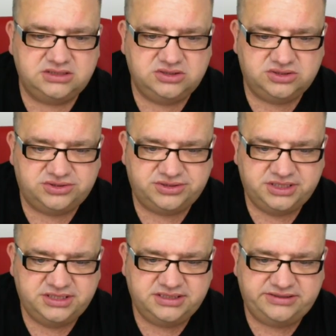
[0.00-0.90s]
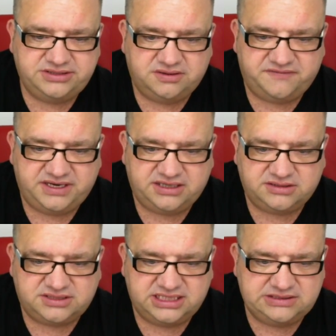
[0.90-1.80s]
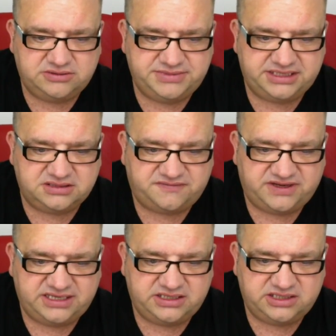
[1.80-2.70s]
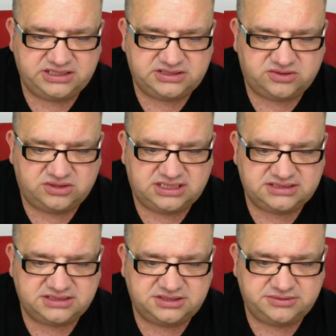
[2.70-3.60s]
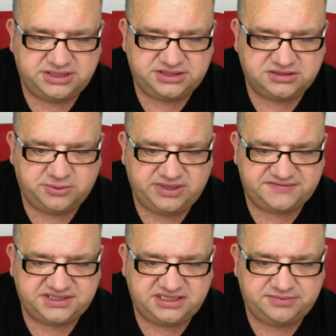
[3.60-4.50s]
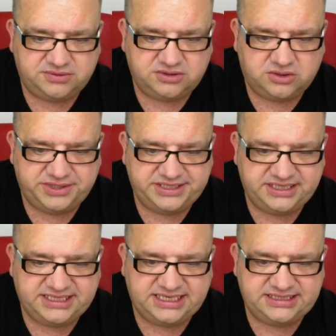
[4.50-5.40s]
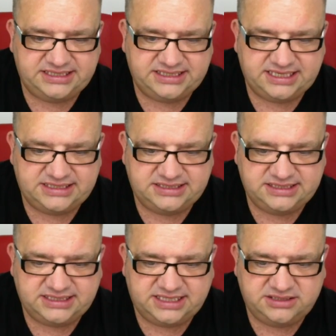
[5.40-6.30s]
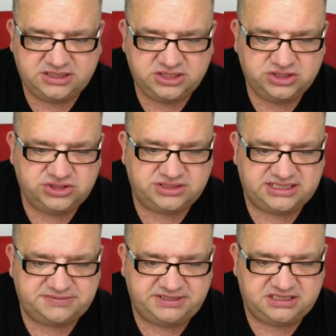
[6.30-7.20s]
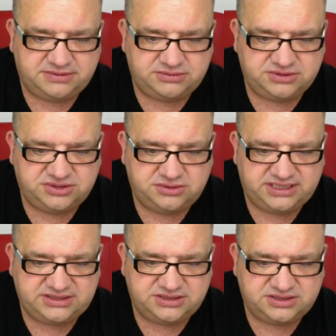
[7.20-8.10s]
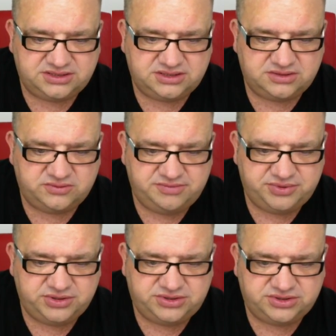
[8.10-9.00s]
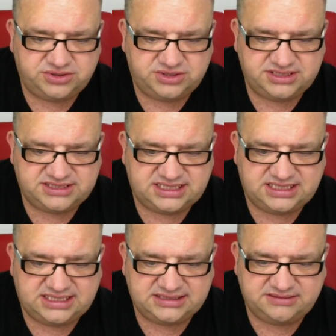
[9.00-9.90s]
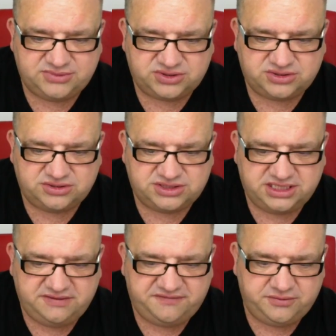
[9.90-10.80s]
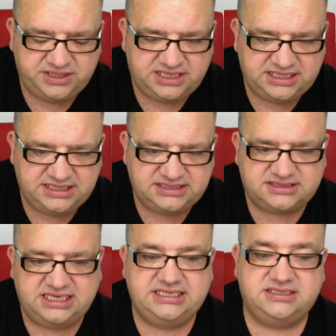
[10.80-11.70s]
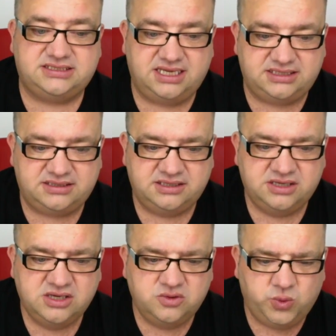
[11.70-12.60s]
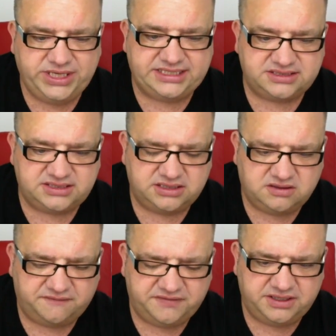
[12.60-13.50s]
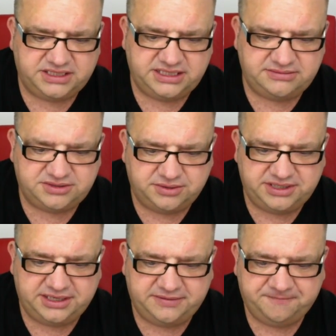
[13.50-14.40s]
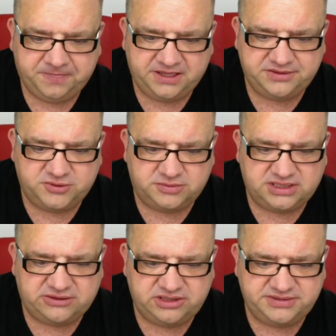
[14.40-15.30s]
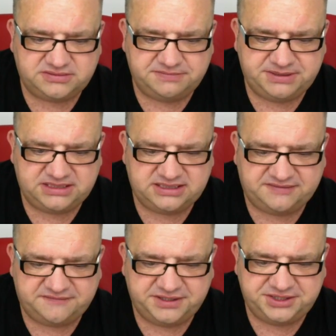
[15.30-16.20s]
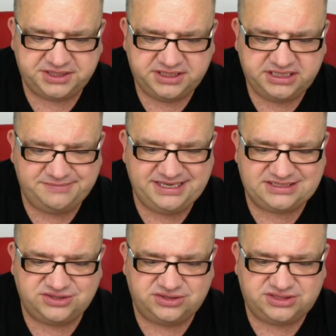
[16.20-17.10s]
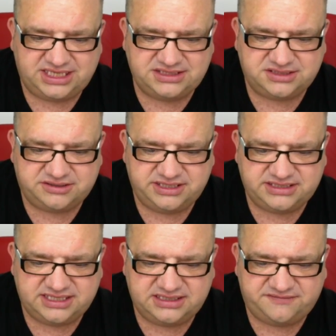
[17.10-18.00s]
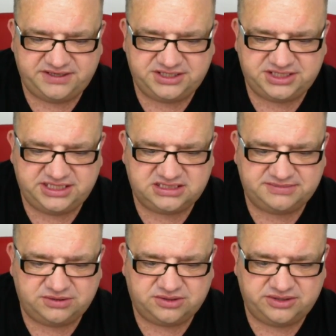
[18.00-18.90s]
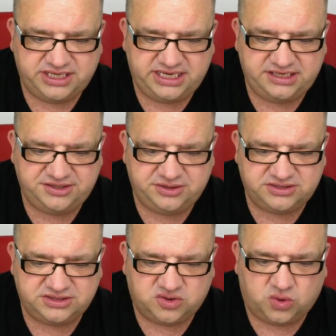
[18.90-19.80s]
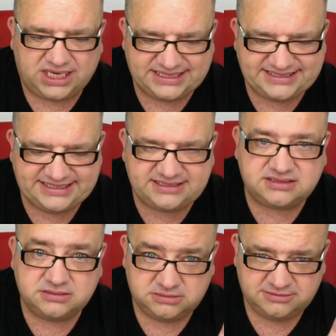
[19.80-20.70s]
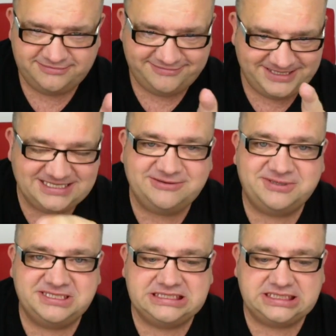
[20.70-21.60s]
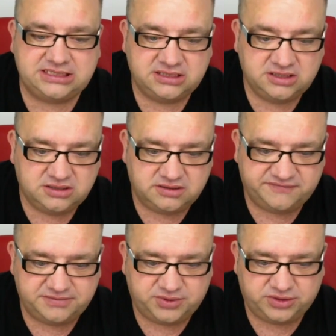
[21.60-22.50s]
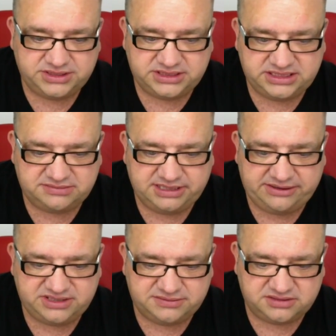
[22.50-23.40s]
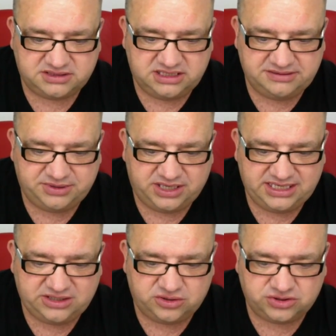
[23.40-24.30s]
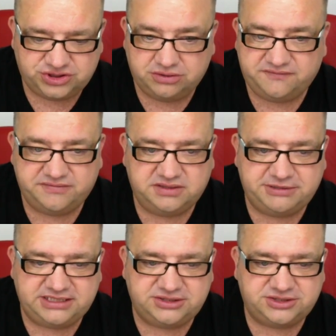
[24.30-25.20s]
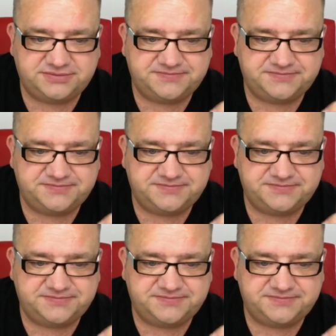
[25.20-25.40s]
No, there is nothing I could say that would make us finalise all our situations, but we have to keep on going again and again and again. Should I speak about the two headers Roberto and Salah had in Moscow and say, if you hit like this instead? We need to stay confident and keep doing it. At the moment, our aim is to be better than average. It makes no sense to criticise finishing. It's about creating and using the qualities, see what I did there, of the boys. It's my responsibility, but I cannot shoot from the bench.